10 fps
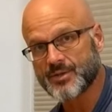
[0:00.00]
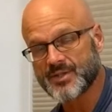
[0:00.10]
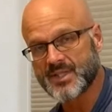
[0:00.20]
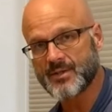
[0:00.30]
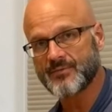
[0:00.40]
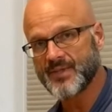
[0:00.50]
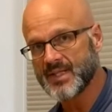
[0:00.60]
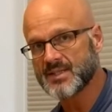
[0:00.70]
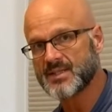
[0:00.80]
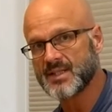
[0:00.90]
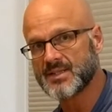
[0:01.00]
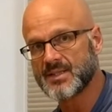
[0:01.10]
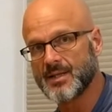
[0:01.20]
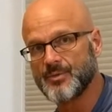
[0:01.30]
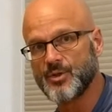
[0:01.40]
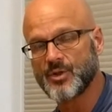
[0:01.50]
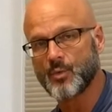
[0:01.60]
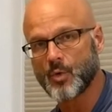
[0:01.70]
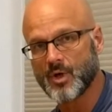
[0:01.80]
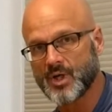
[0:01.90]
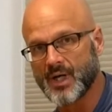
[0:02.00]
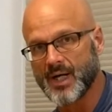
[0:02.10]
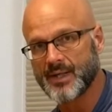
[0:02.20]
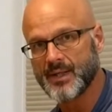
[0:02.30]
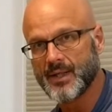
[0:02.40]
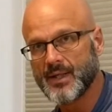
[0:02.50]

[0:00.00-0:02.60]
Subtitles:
So these are things that you can work on